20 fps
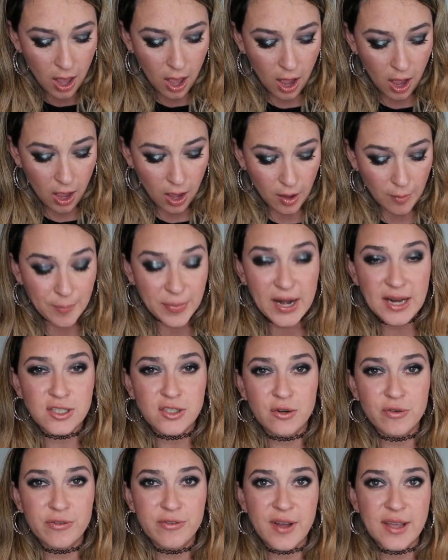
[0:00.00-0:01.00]
um, but I
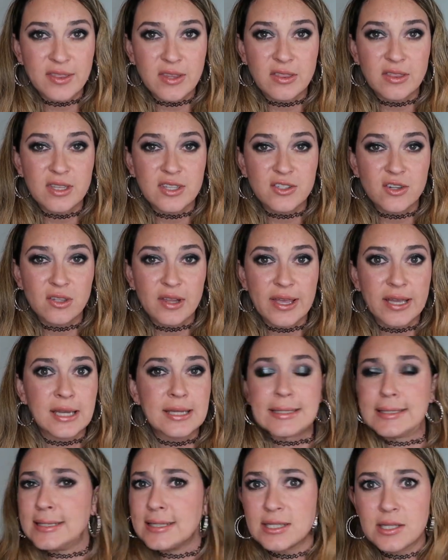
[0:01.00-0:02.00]
don't find that these are
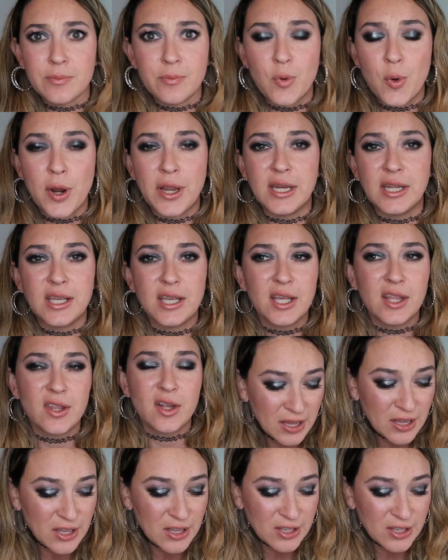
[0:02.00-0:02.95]
like disappointing either.